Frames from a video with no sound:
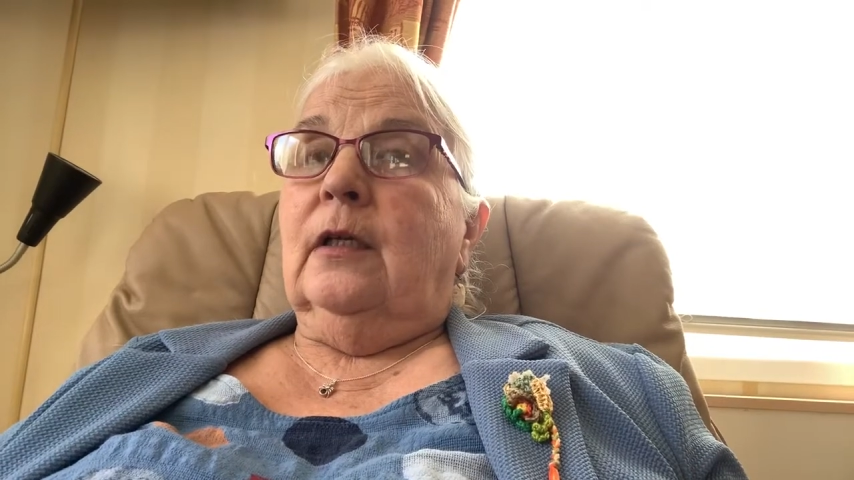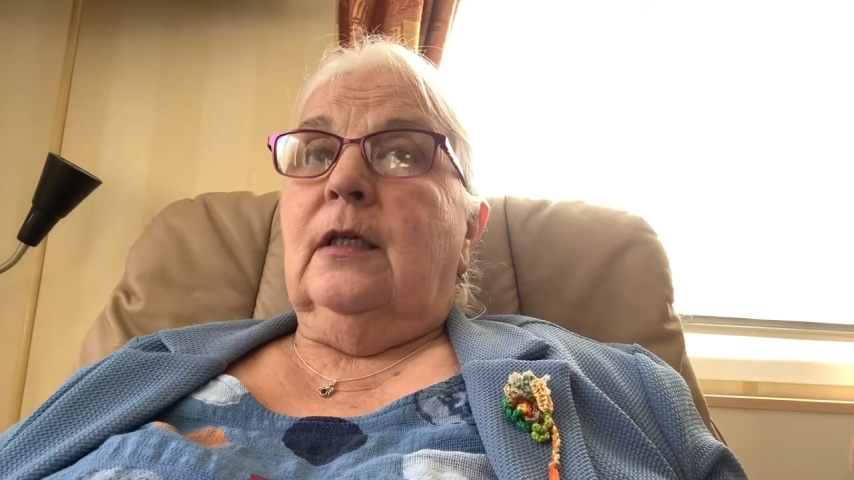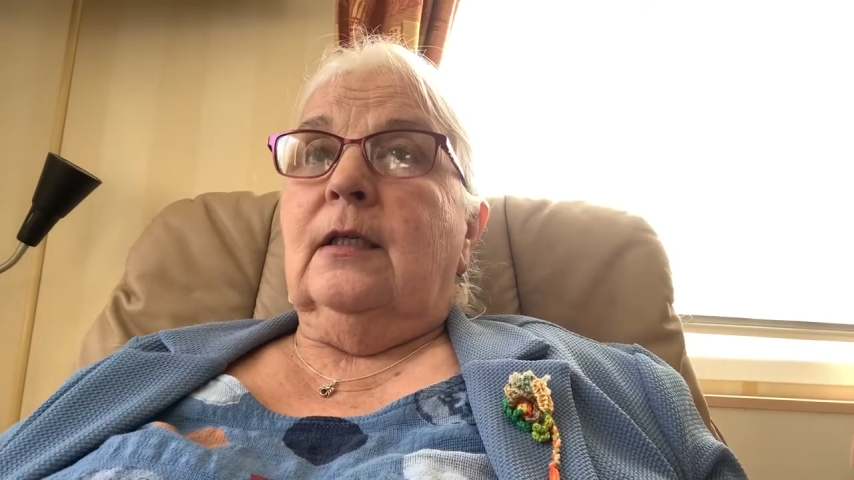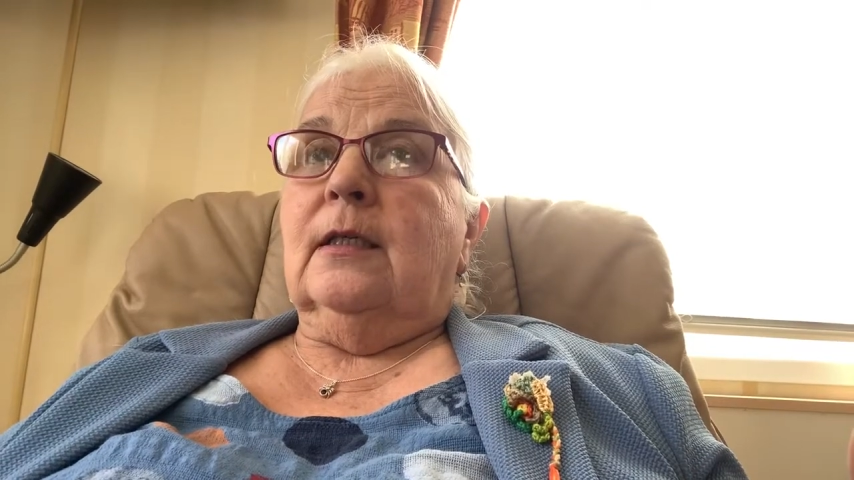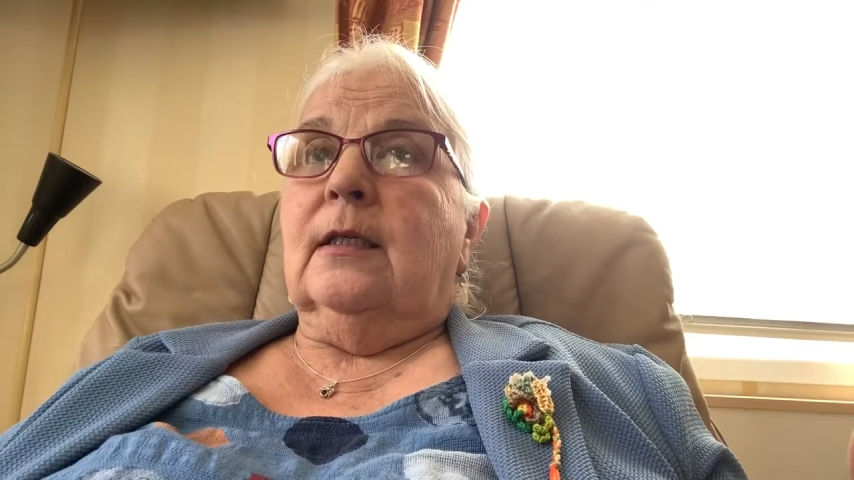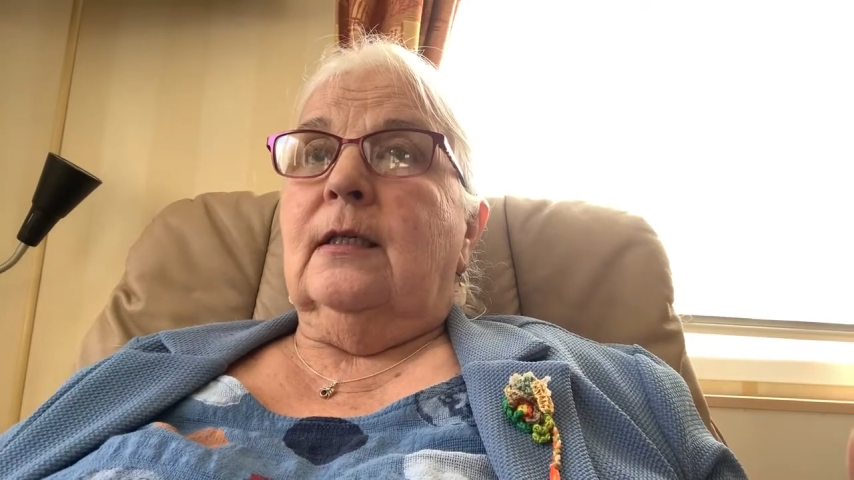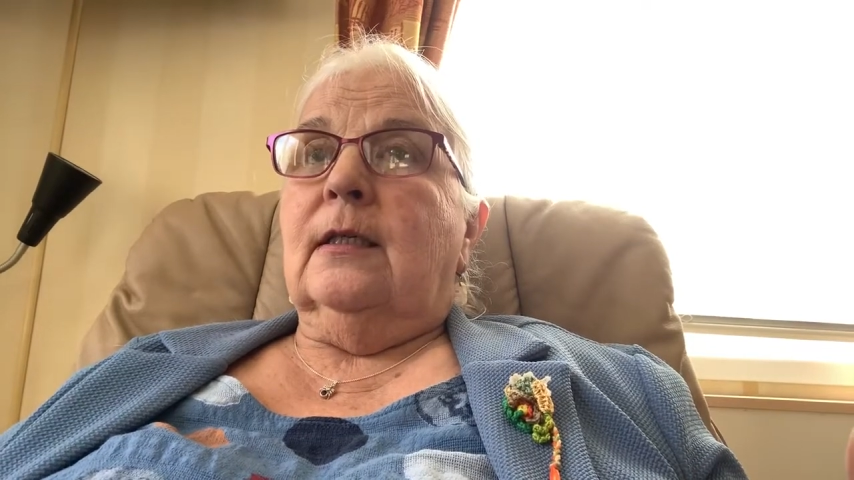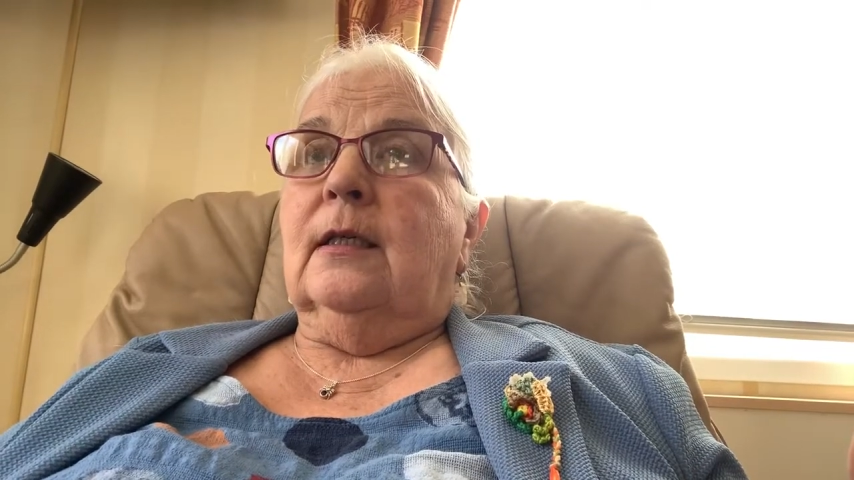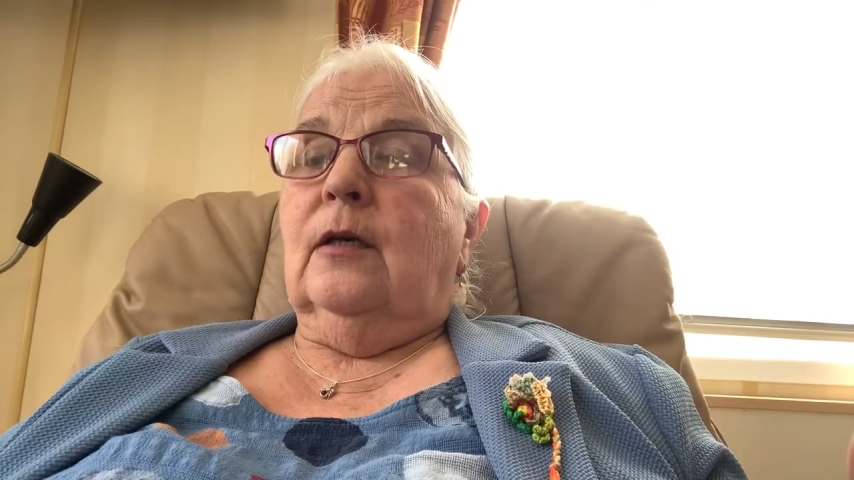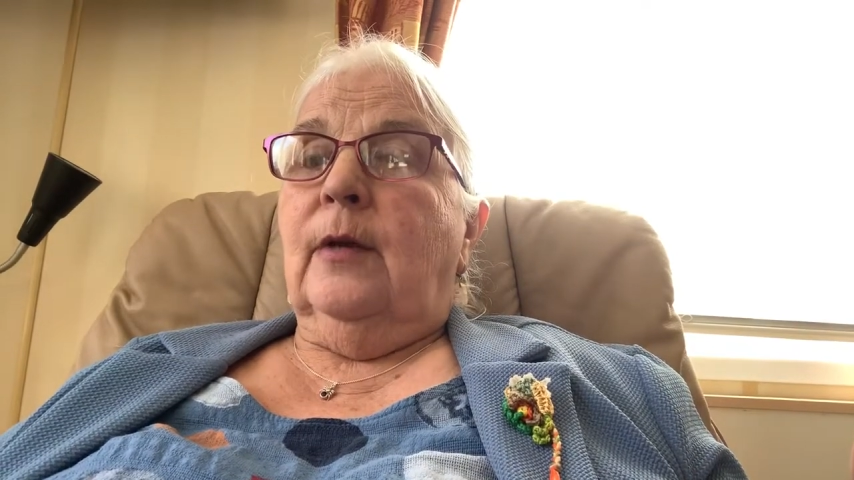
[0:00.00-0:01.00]
It's
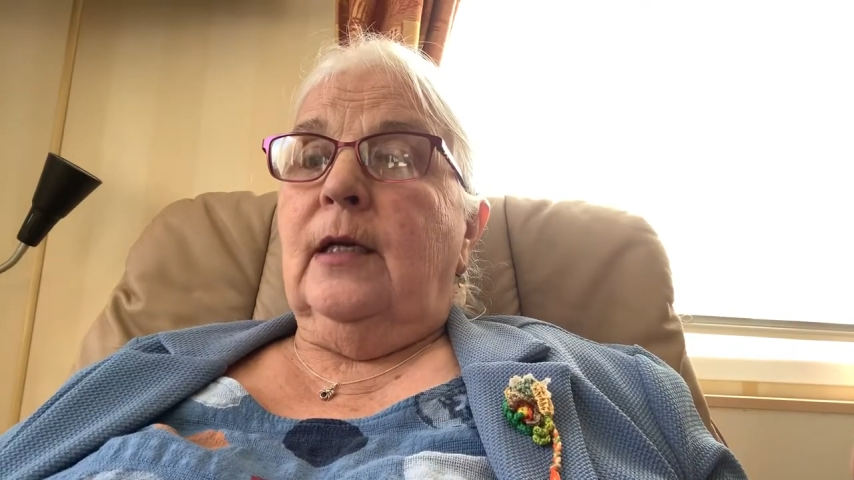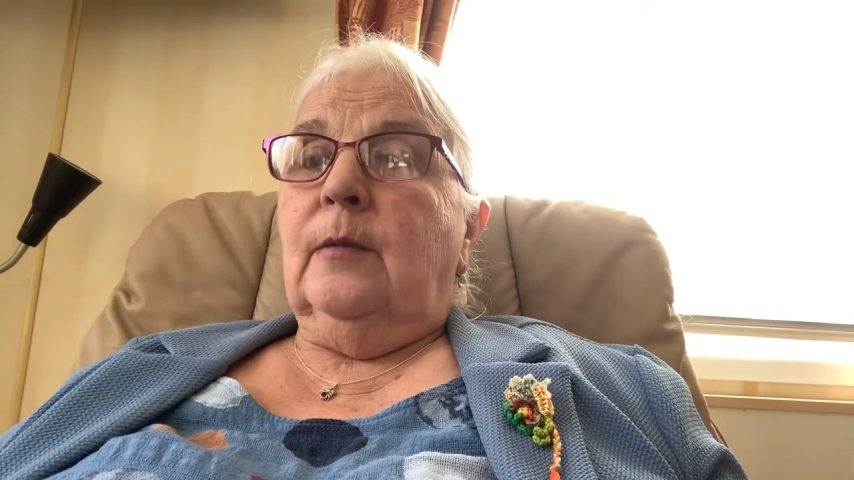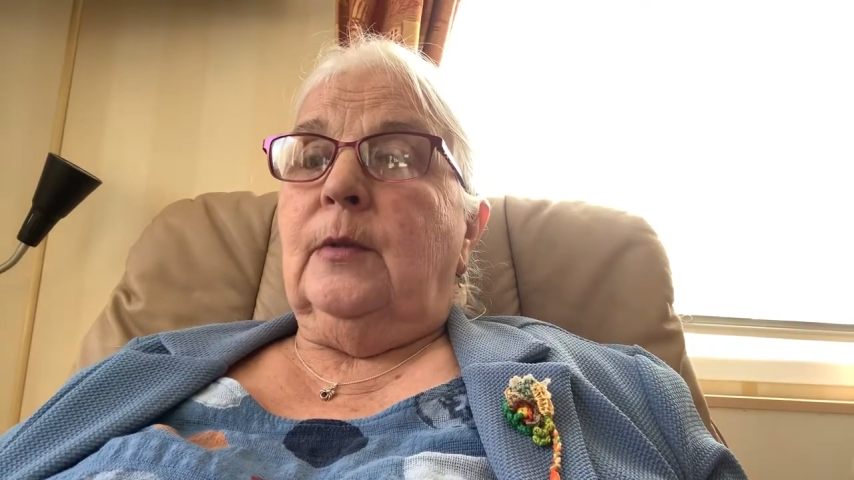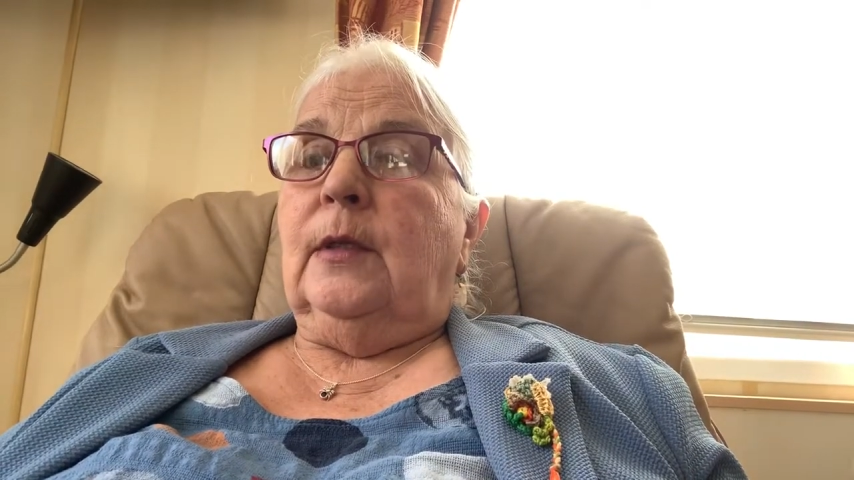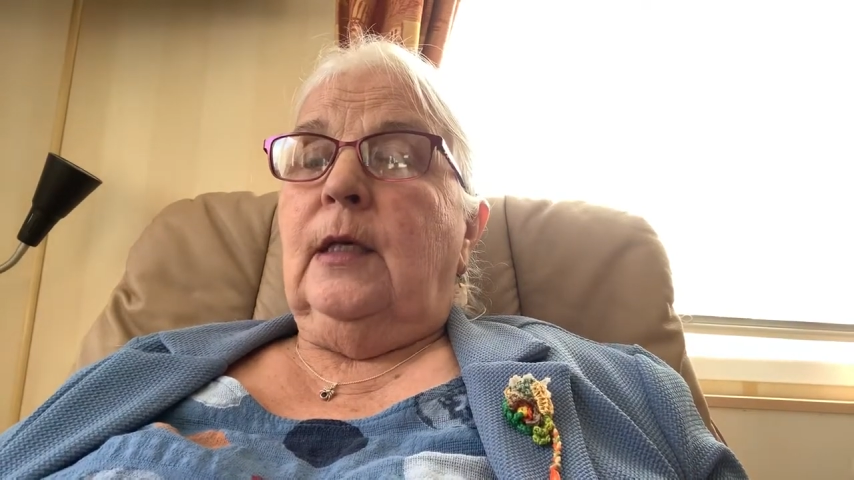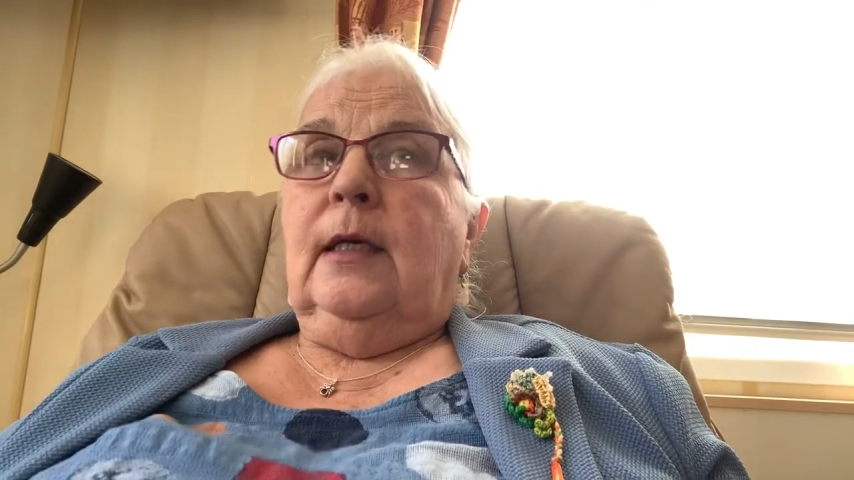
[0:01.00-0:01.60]
incredible.